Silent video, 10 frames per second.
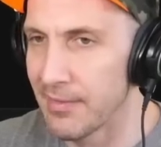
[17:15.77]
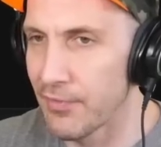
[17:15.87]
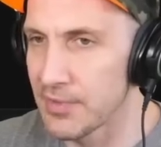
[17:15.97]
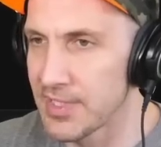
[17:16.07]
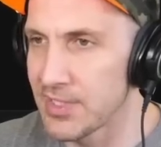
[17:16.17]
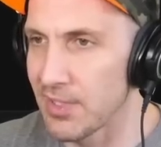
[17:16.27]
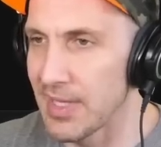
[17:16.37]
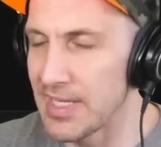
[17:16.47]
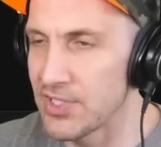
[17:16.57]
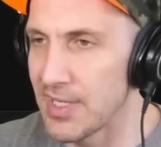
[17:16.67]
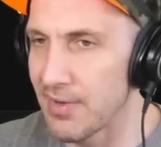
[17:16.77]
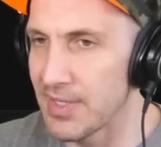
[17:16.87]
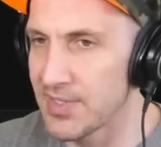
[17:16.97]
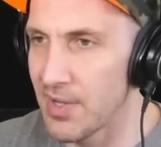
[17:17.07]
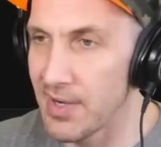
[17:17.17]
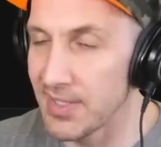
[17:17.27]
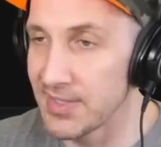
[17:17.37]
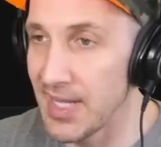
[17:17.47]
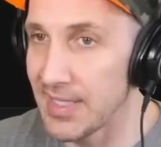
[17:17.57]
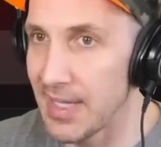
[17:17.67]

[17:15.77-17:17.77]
for such a legendary song, it's not